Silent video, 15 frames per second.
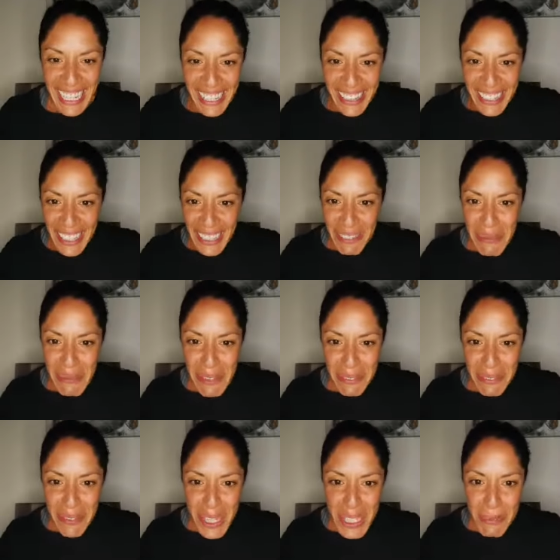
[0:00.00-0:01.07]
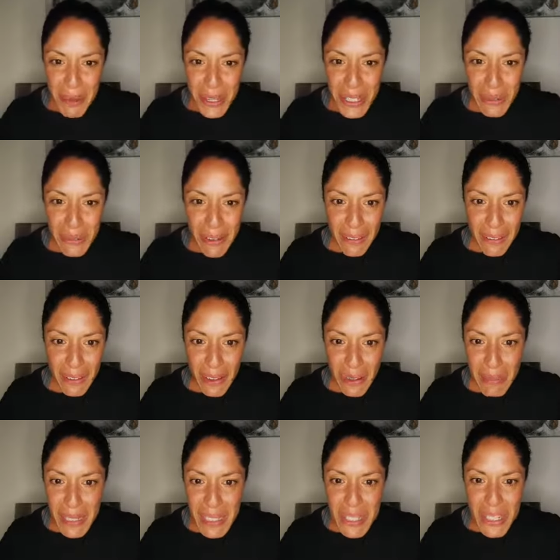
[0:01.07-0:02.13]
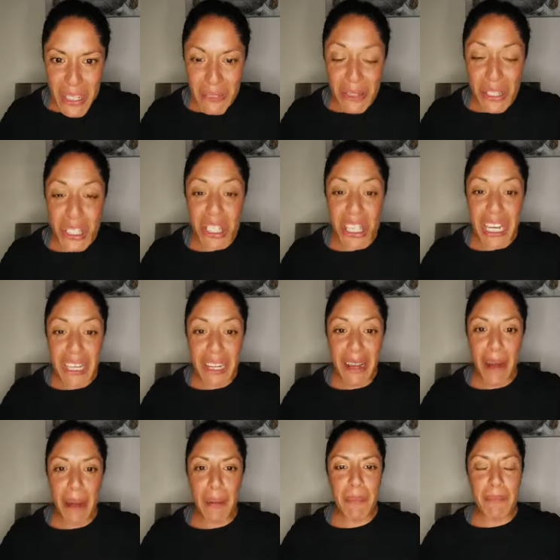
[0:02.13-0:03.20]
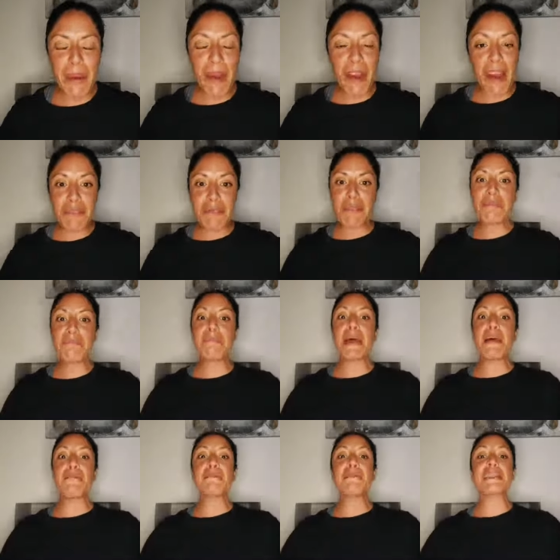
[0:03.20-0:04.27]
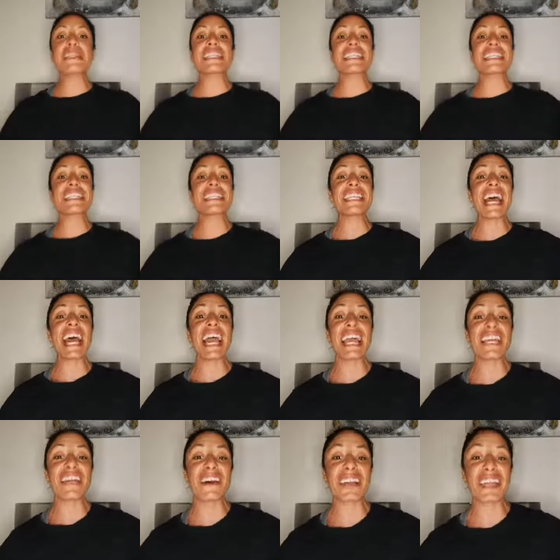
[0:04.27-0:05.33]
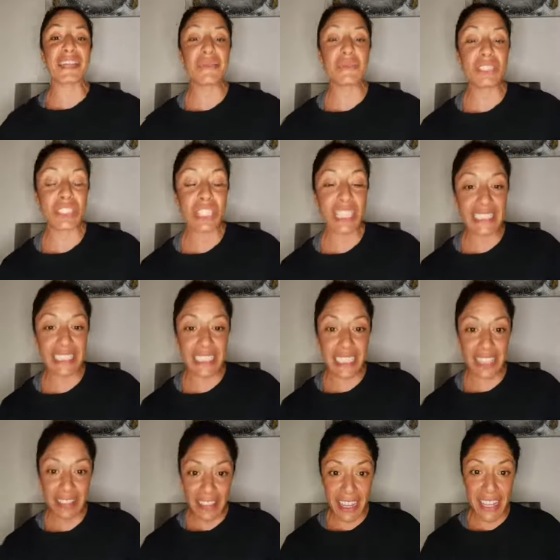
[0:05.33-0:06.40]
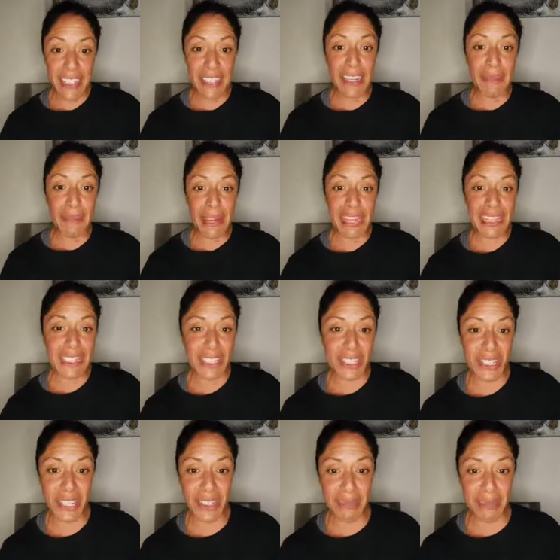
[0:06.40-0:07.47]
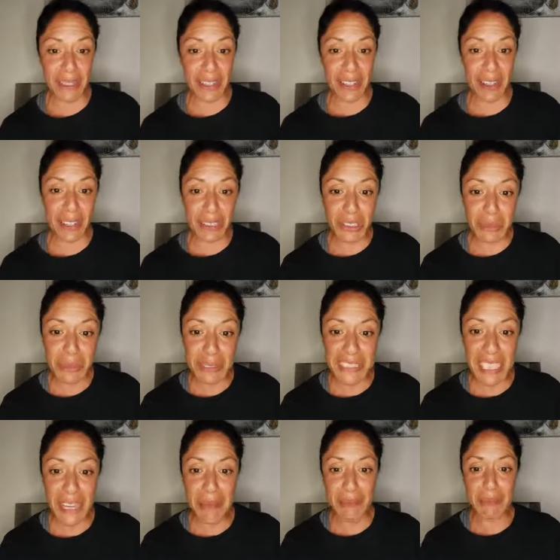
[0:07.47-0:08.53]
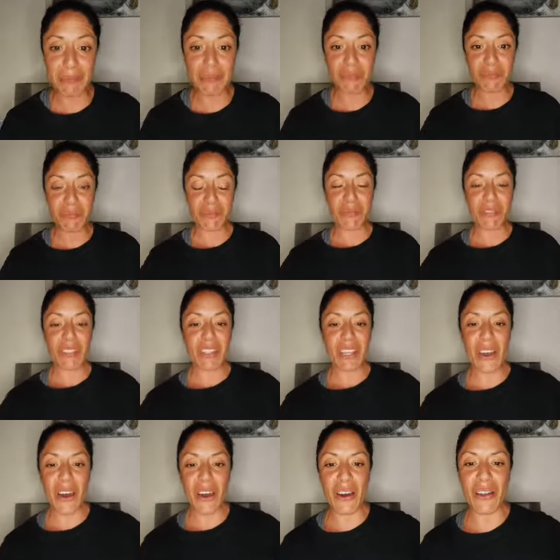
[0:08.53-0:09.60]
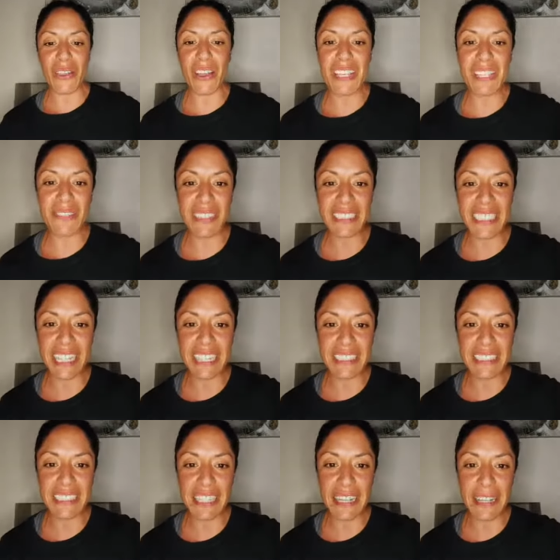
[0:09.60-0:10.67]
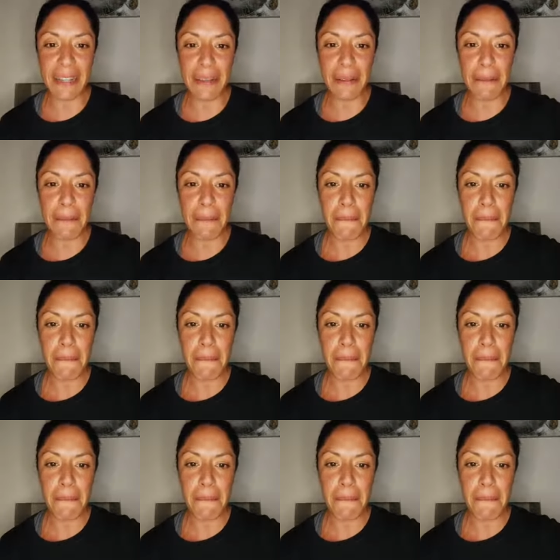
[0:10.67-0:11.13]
uh, thank you for being first person who ever got me to do a chin up. I remember the day like it was yesterday. That is an amazing achievement, 100%. Oh, ah, that's fantastic.